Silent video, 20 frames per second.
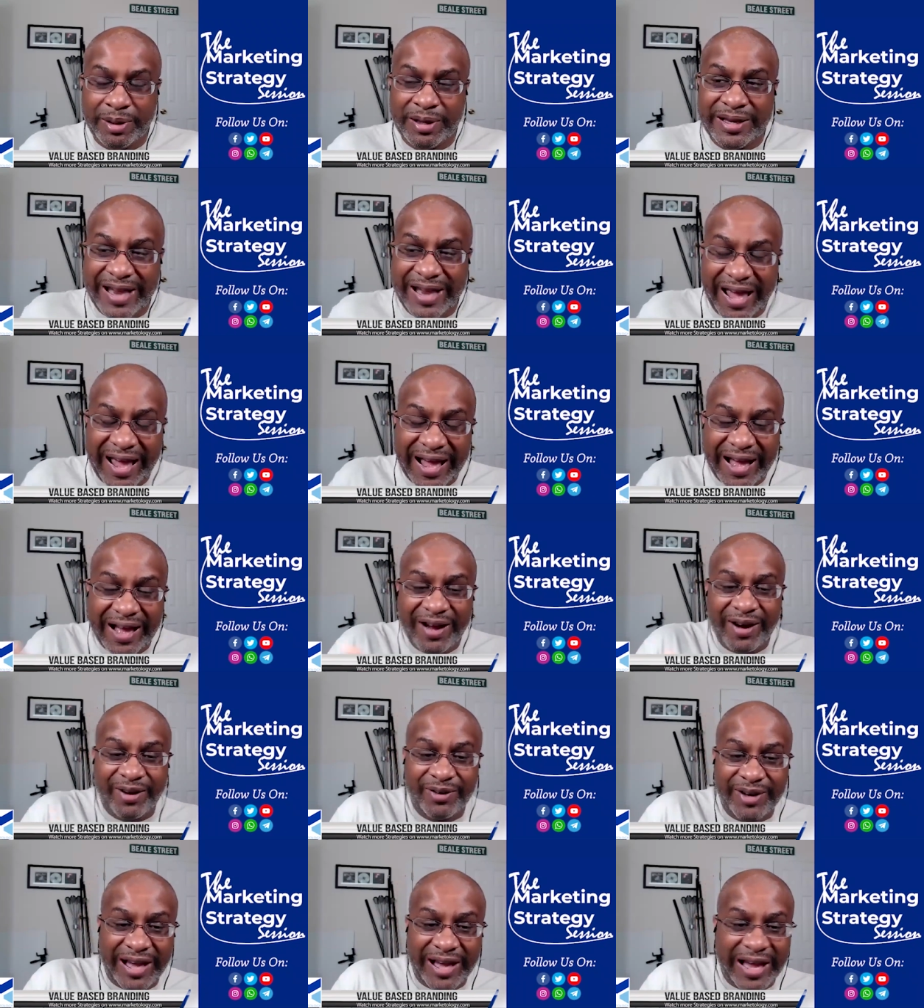
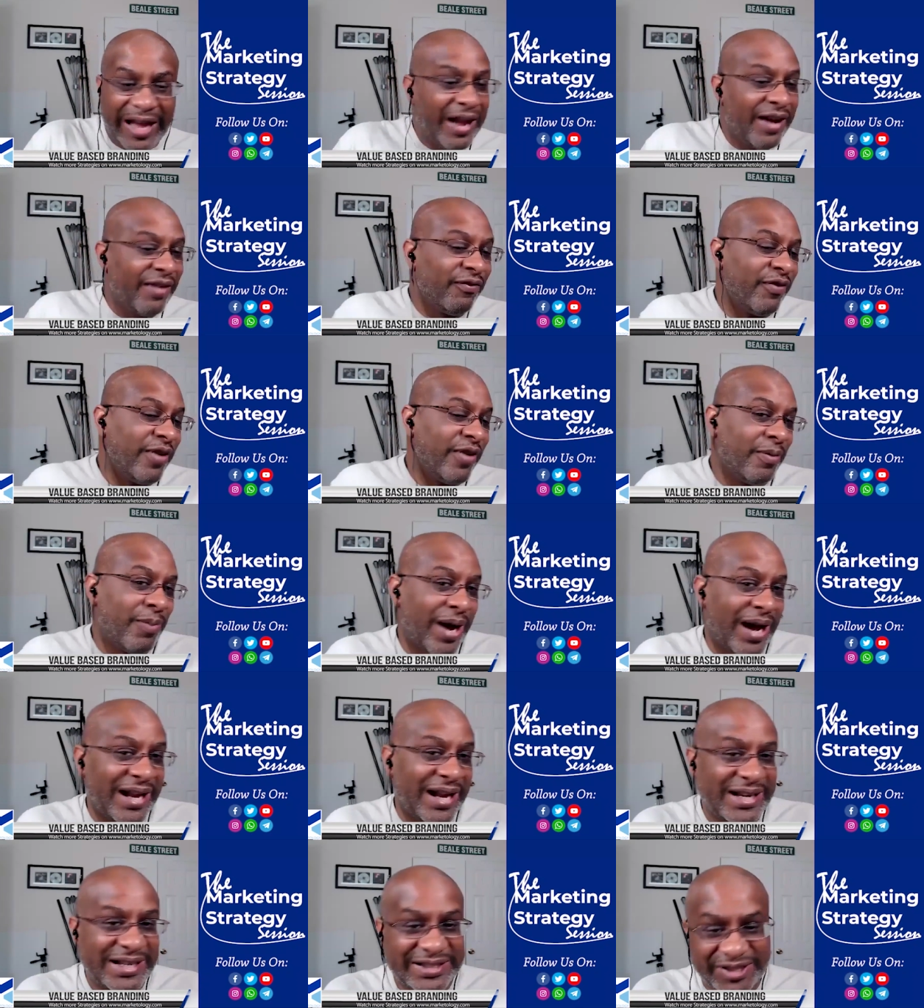Now
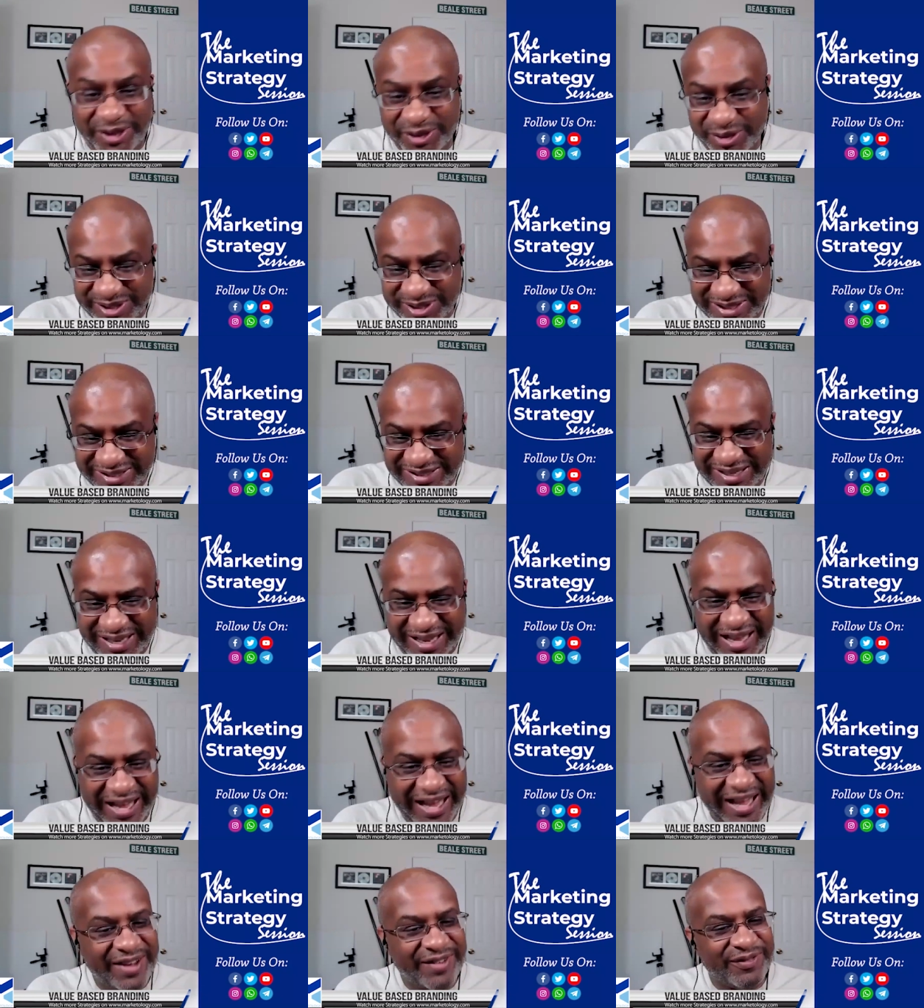everybody's cursing,
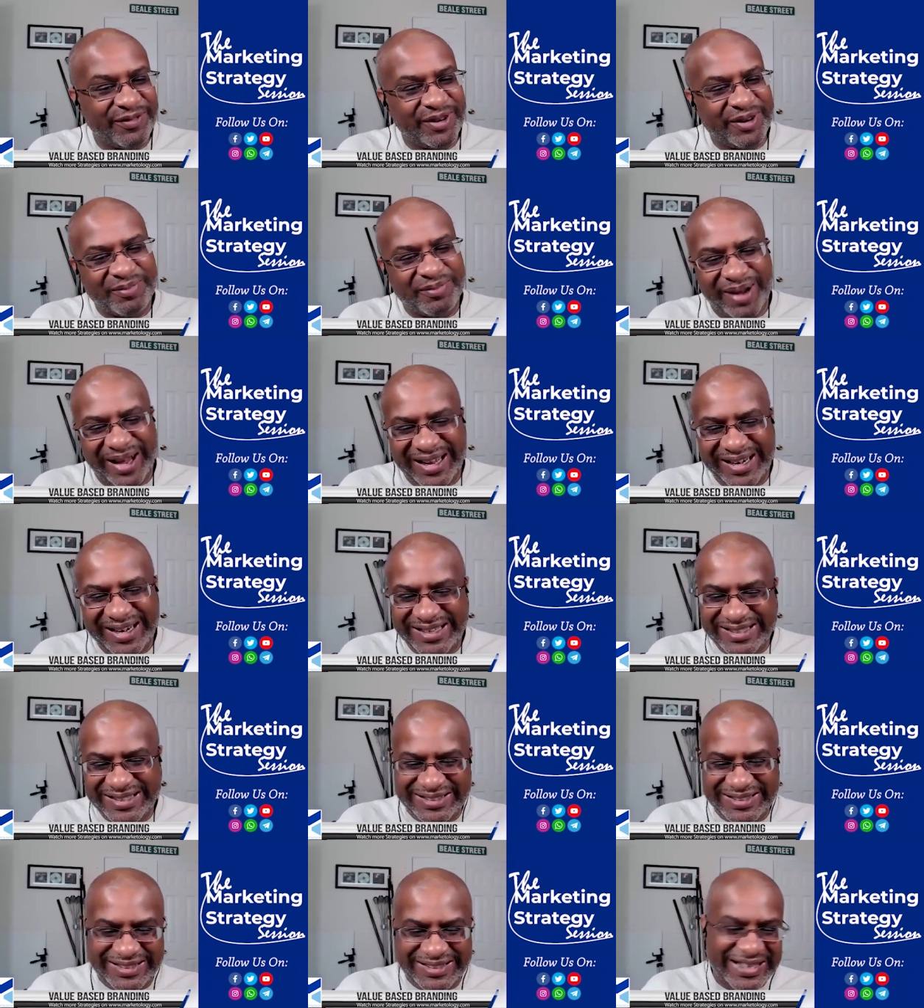
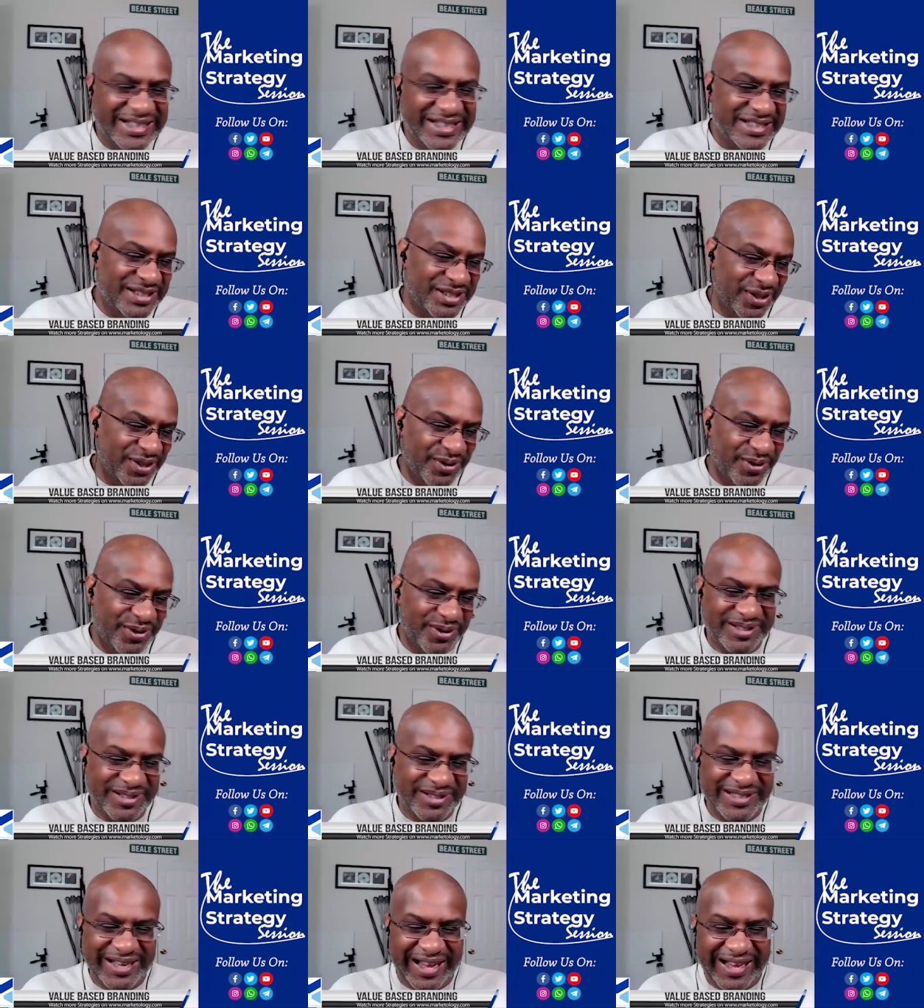everybody's T-shirt
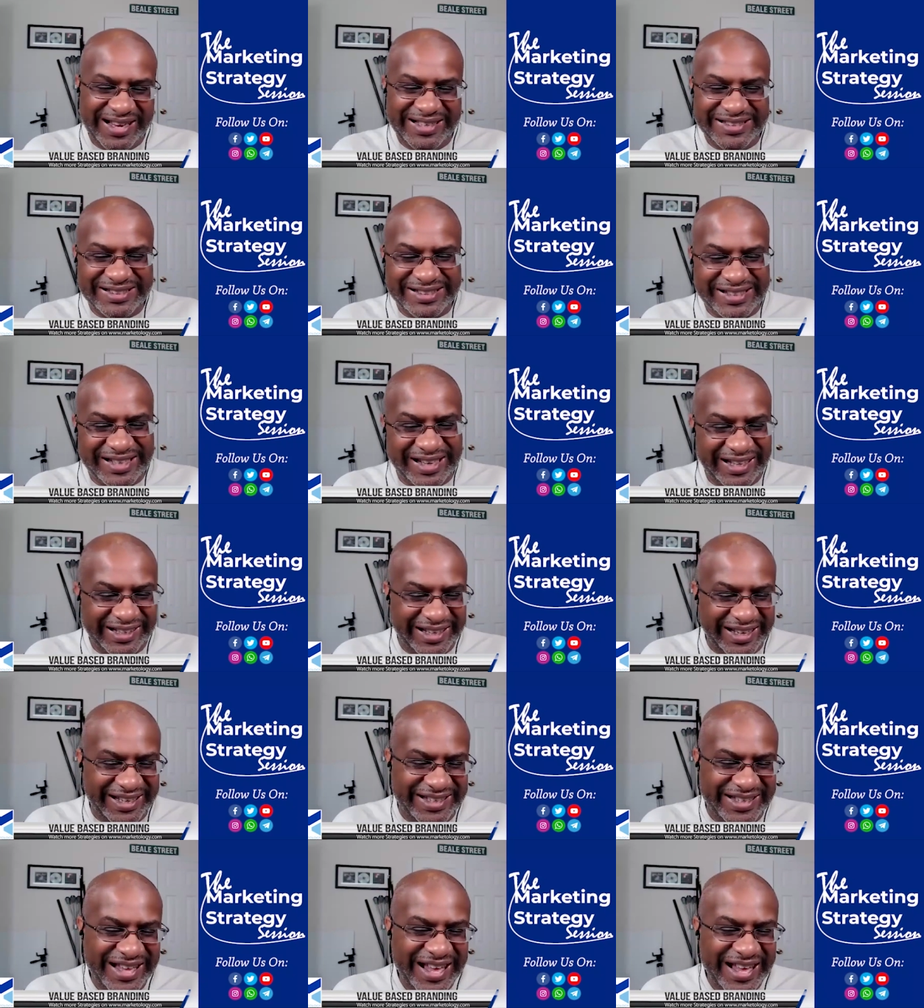and Scully,